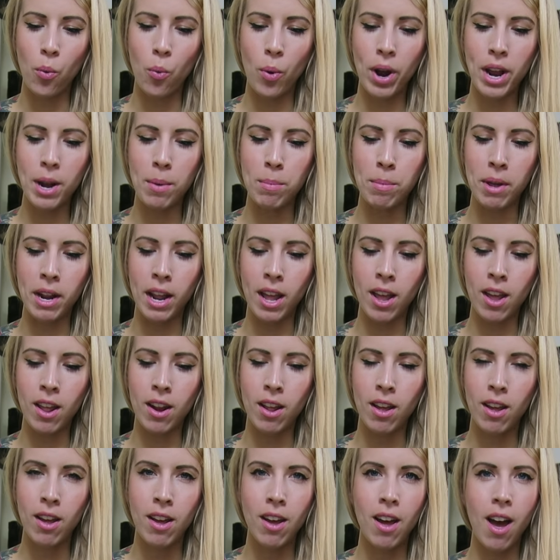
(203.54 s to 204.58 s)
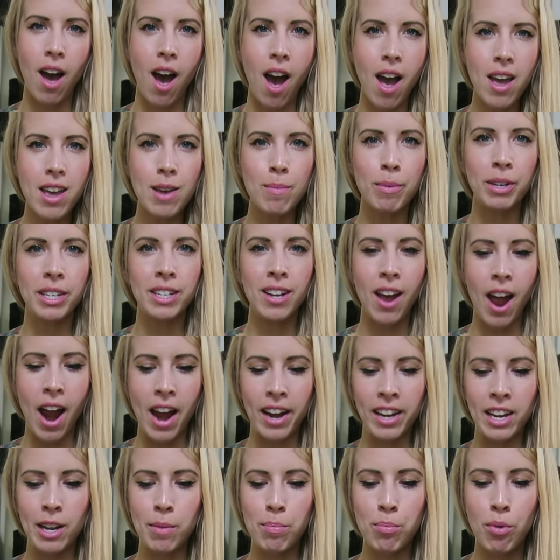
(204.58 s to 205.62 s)
wait a minute, I am a
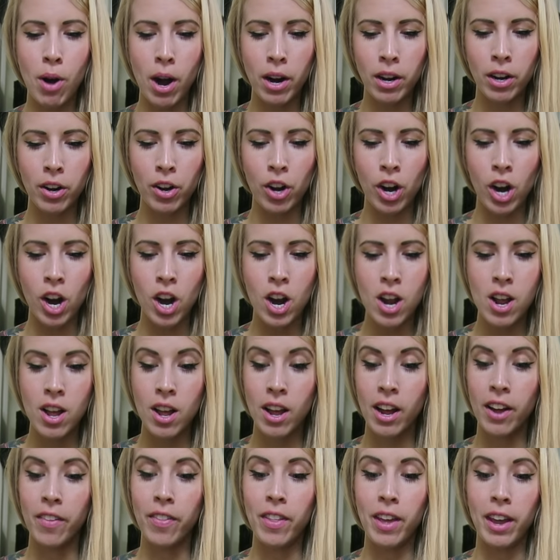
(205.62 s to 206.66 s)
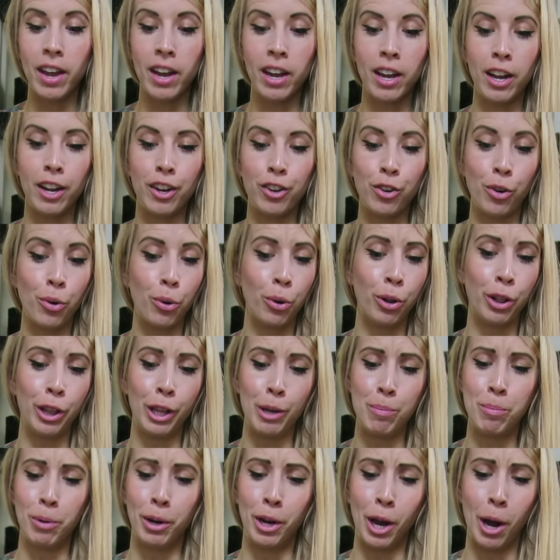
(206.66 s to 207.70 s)
tiny predator, and they
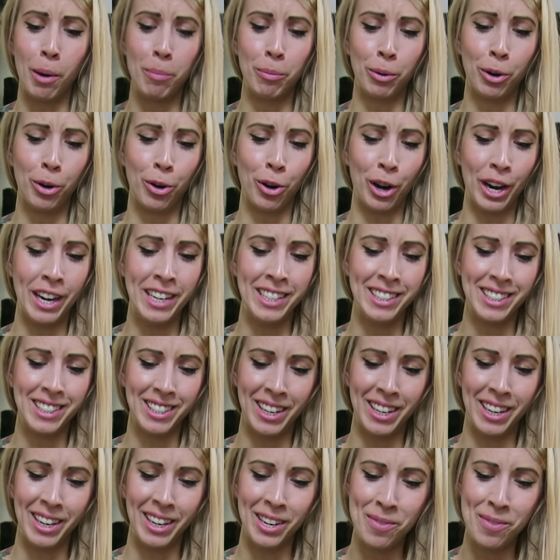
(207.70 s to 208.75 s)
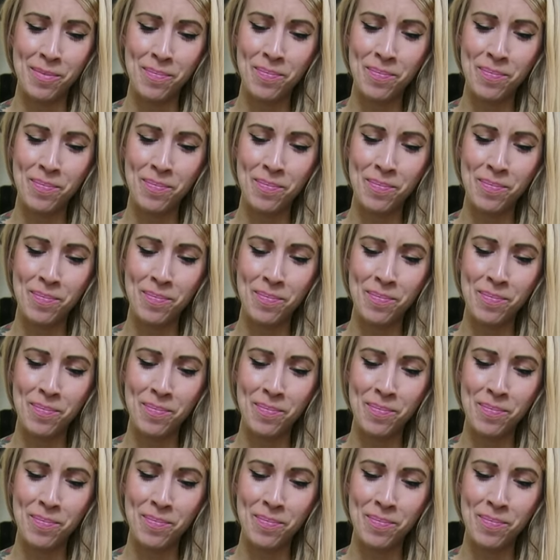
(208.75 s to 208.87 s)
totally become crazy.